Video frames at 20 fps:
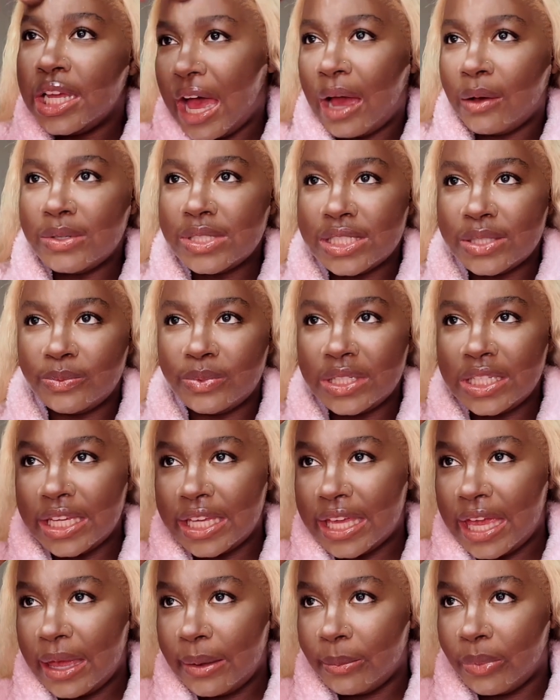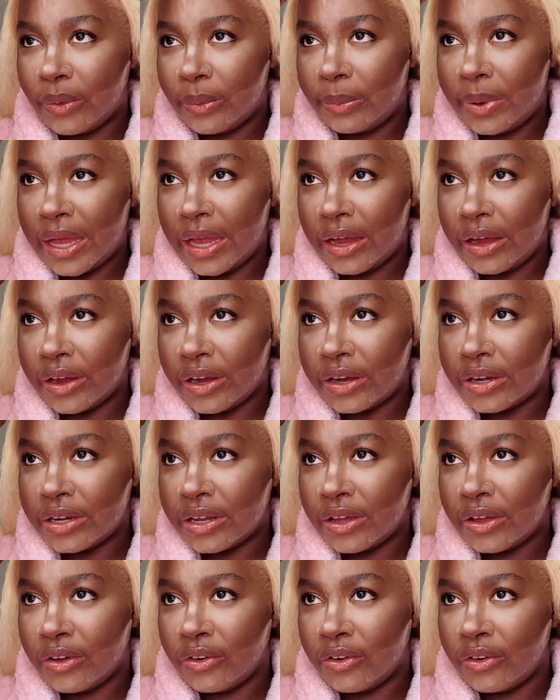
I was really getting prepared